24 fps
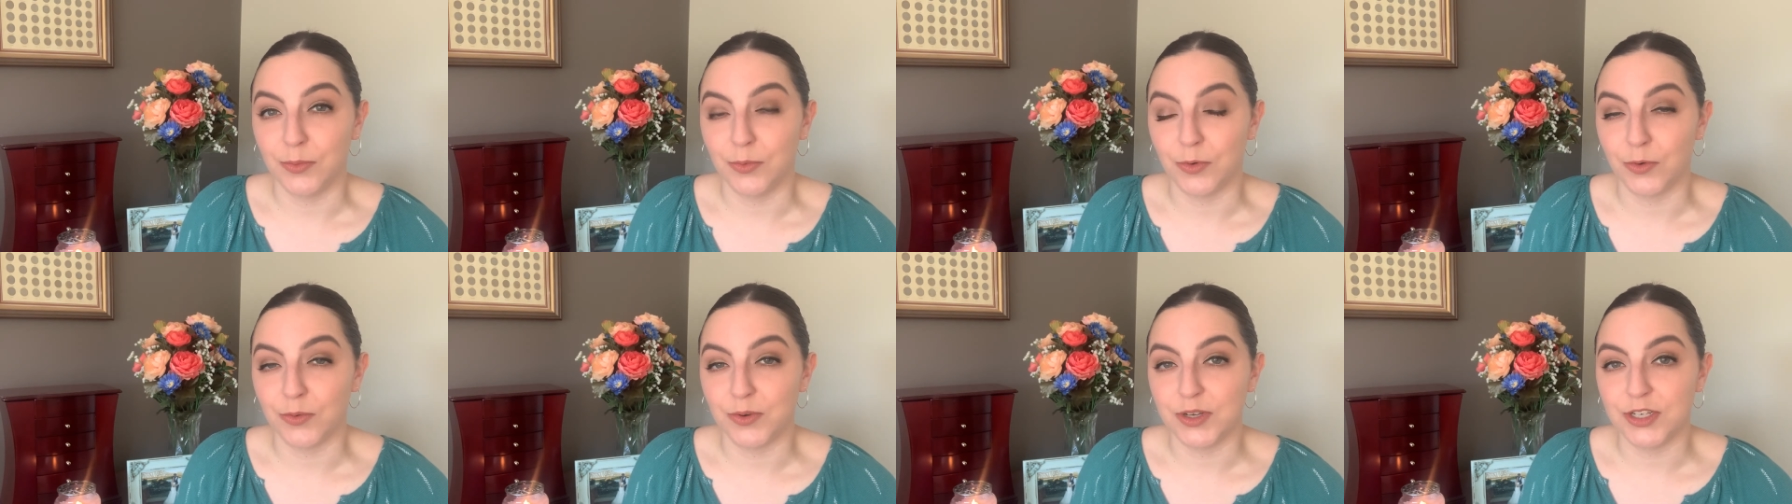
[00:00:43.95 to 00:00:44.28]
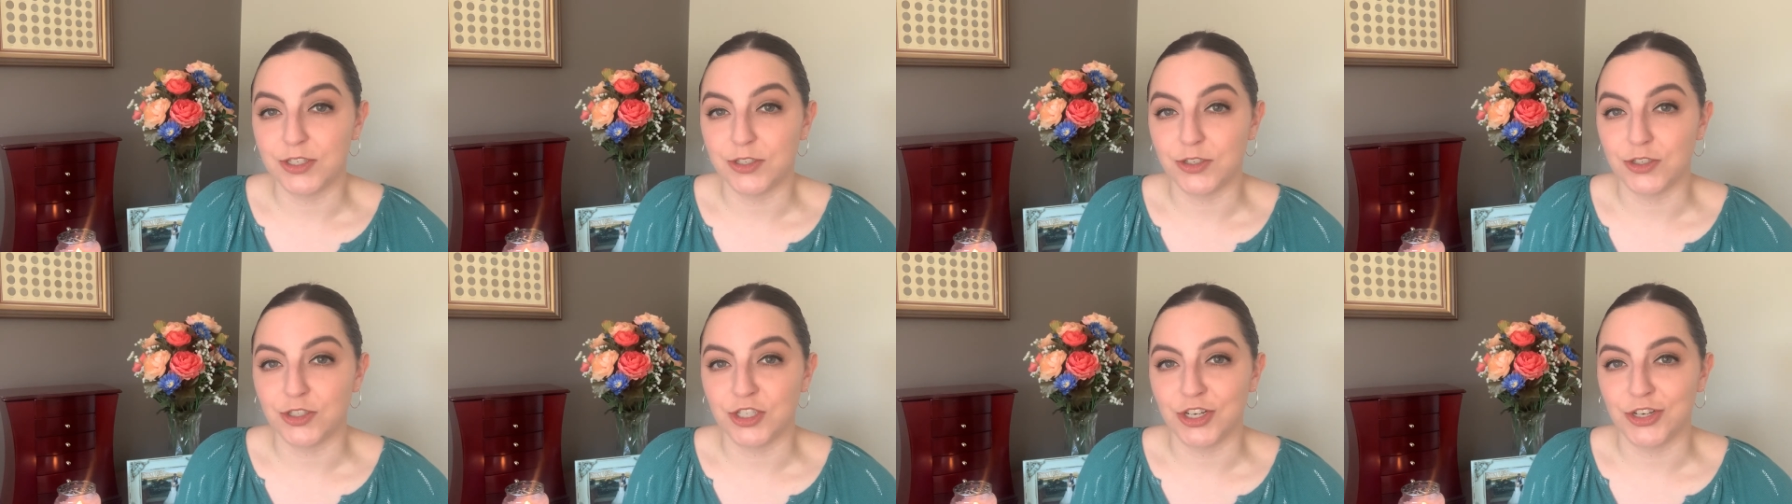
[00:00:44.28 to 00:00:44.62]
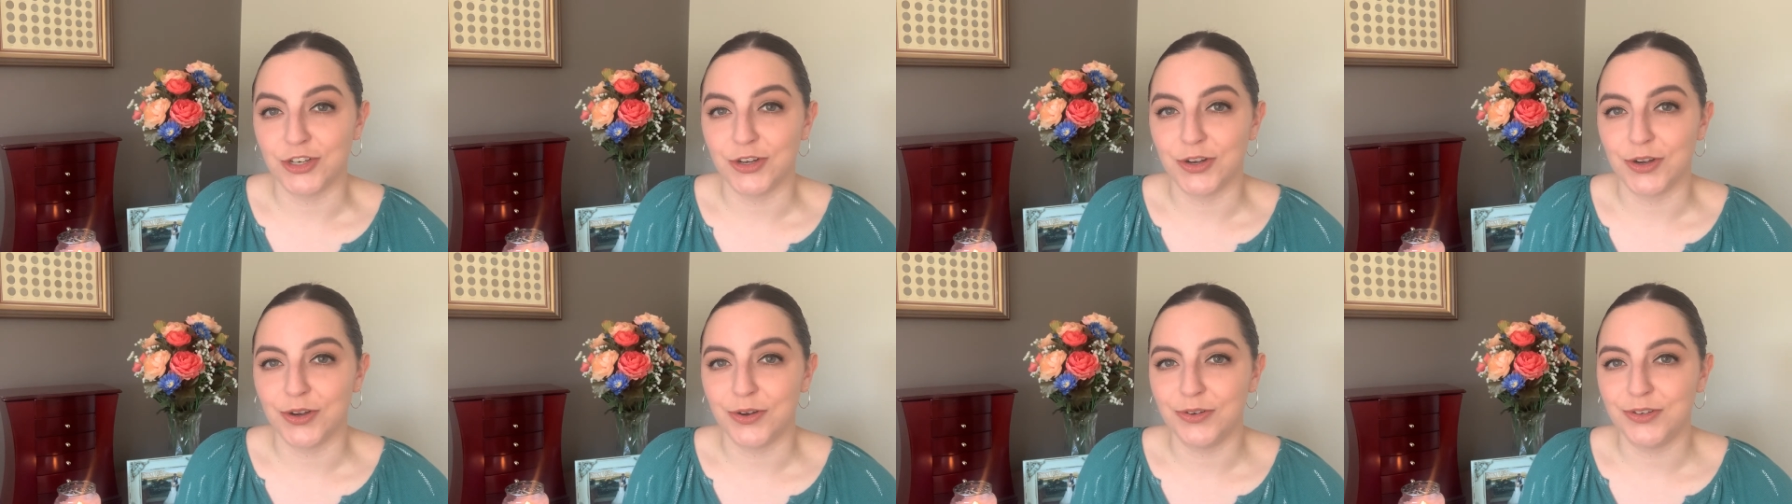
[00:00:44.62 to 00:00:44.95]
more research on
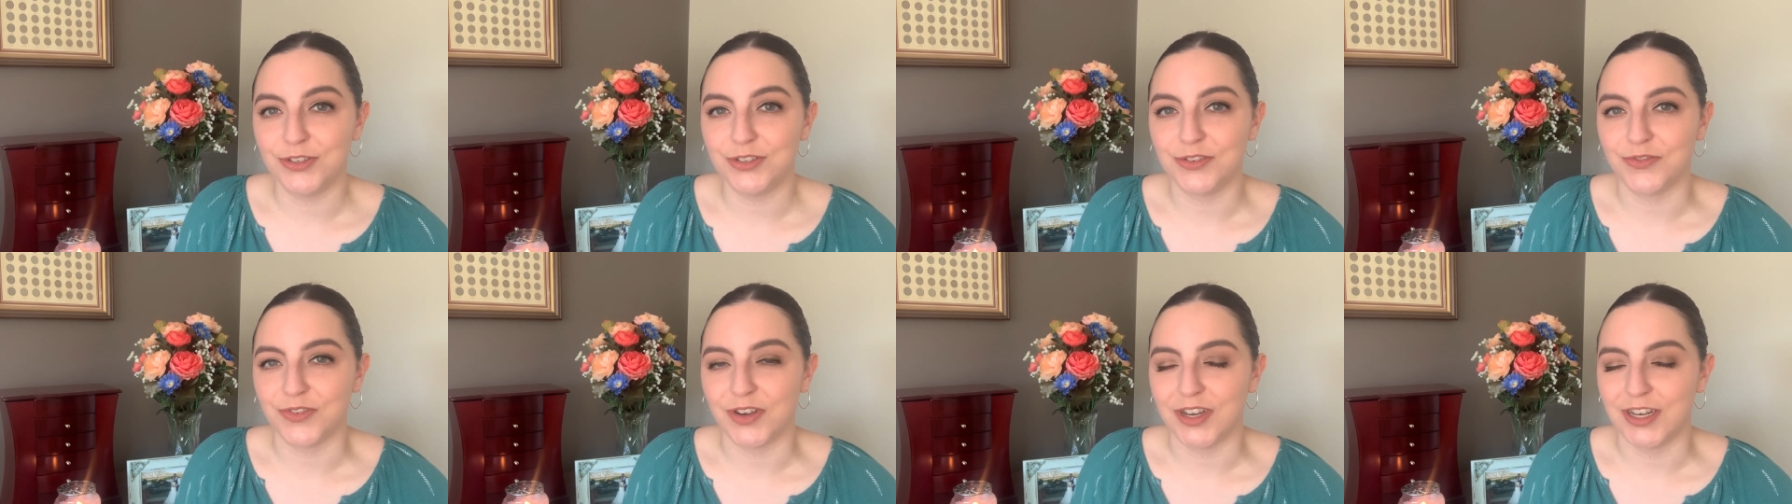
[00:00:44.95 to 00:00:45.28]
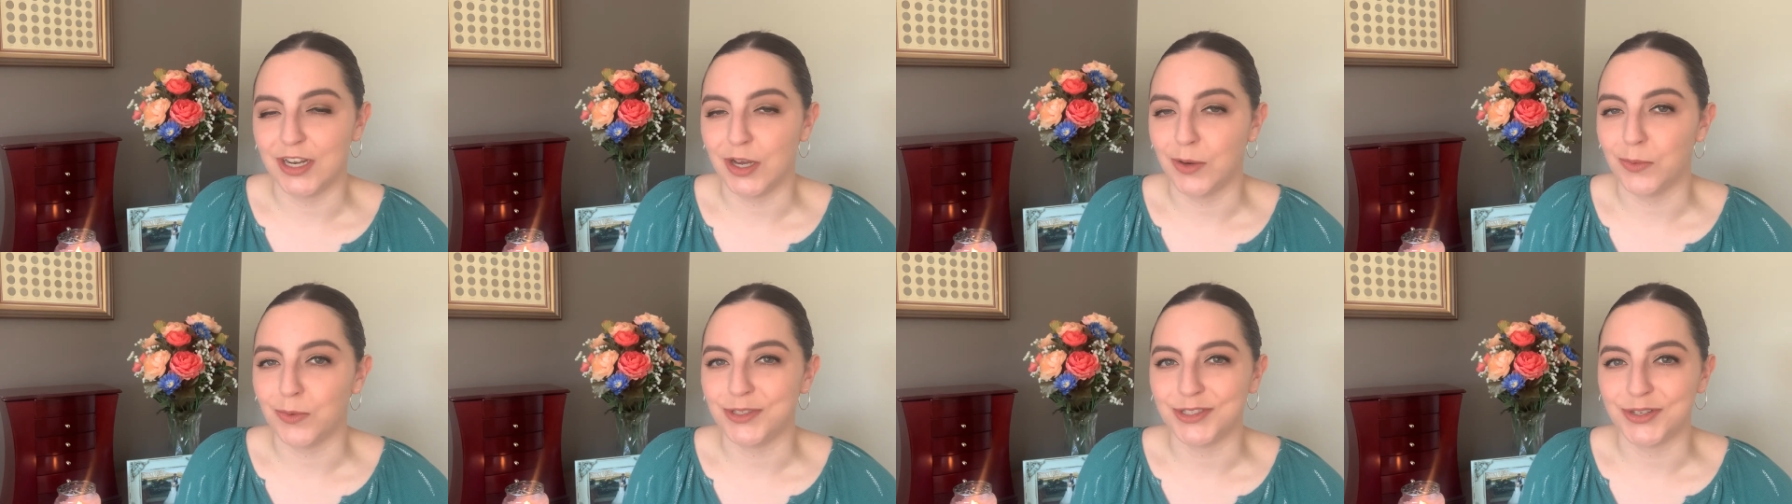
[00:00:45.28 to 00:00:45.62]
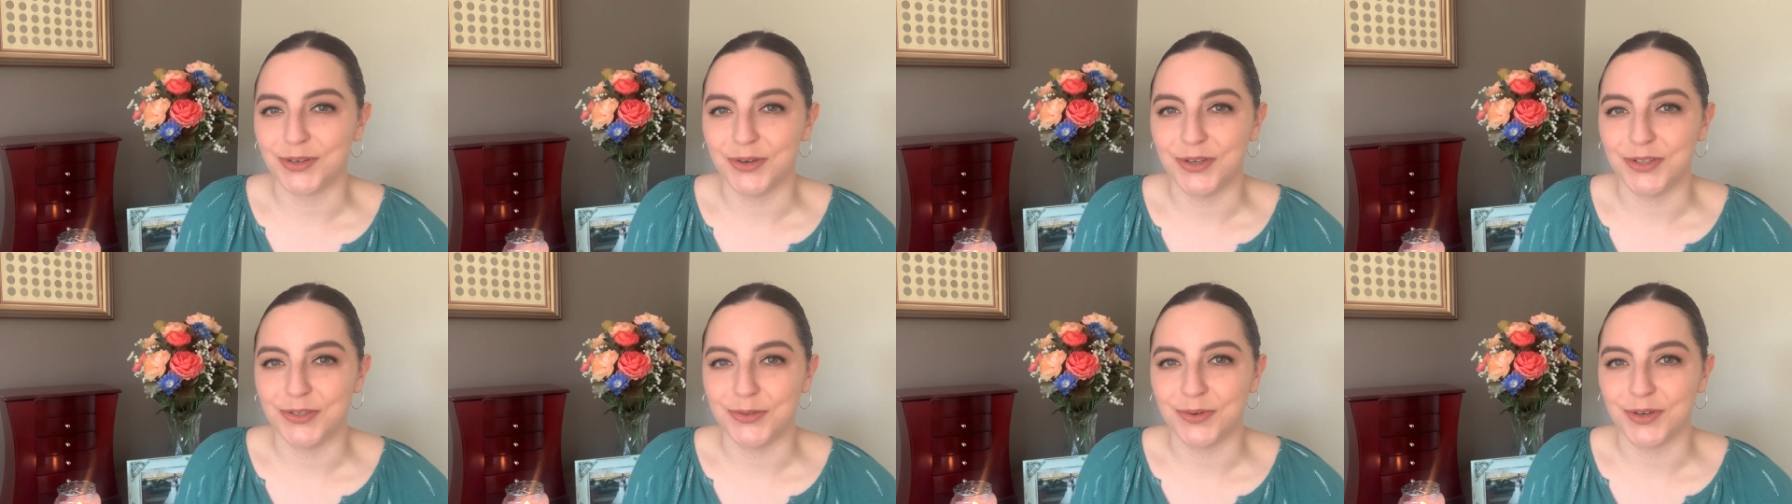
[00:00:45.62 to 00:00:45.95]
your own to find out what's
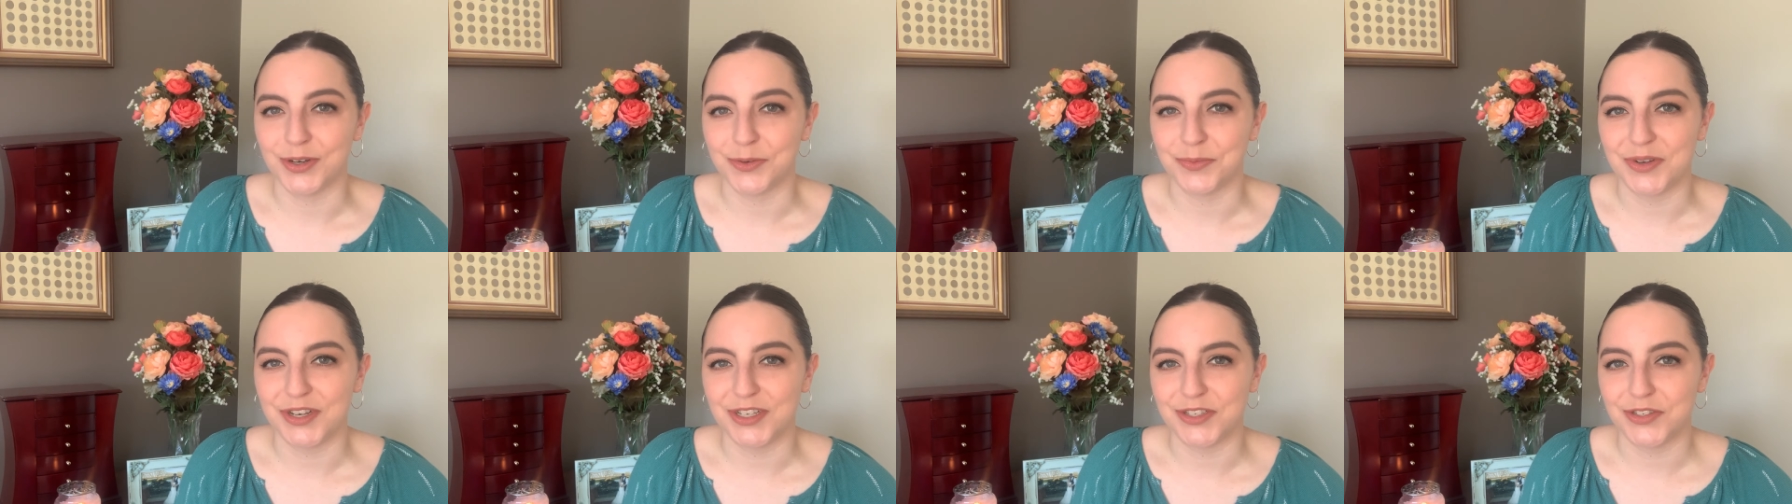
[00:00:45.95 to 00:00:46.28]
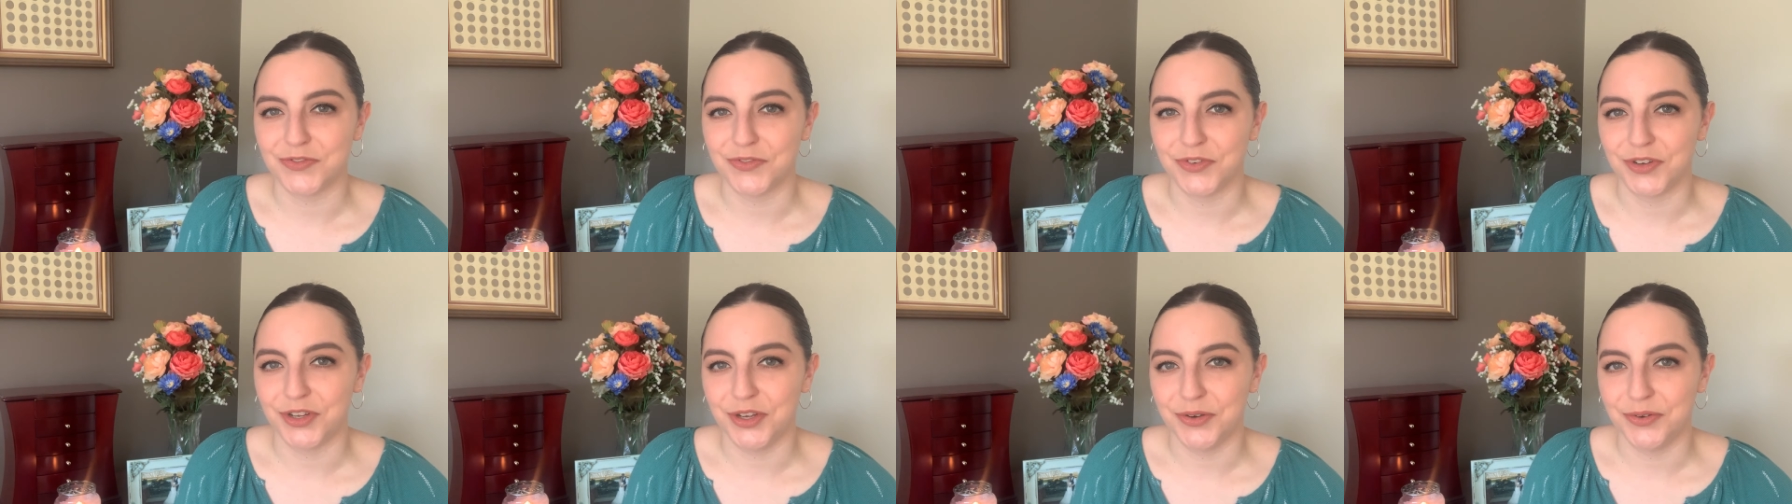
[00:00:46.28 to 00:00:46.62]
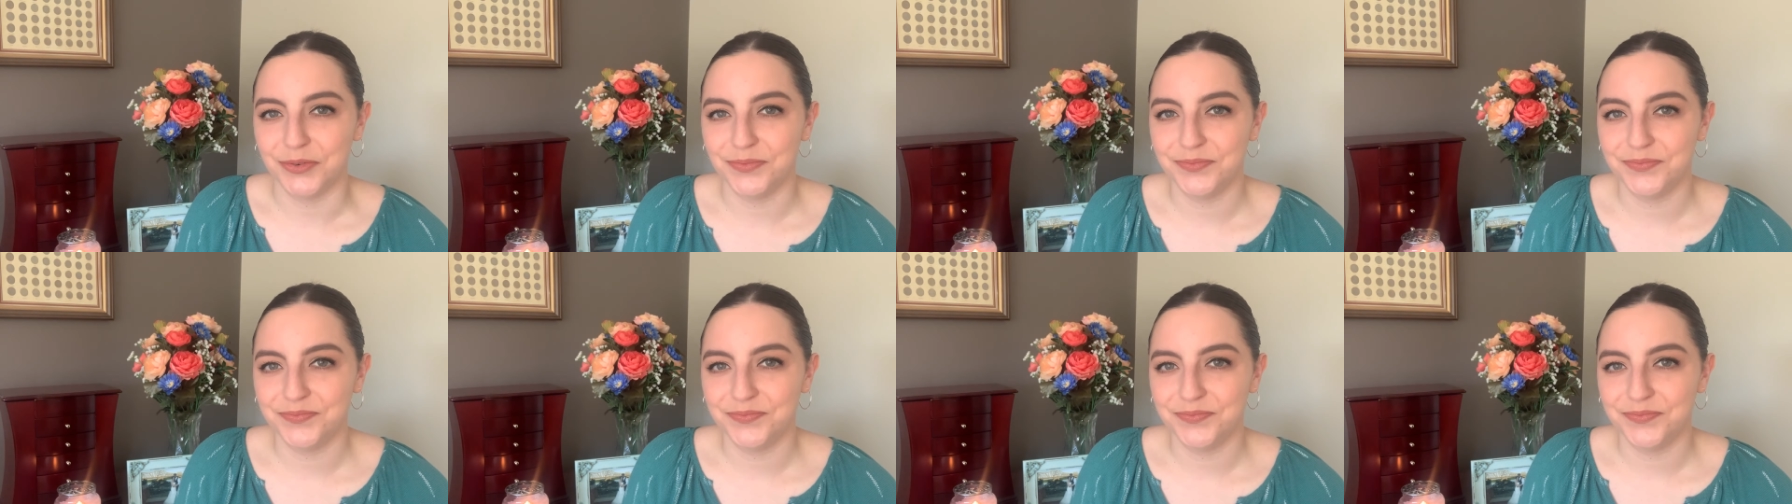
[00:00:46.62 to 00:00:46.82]
going to work best for you.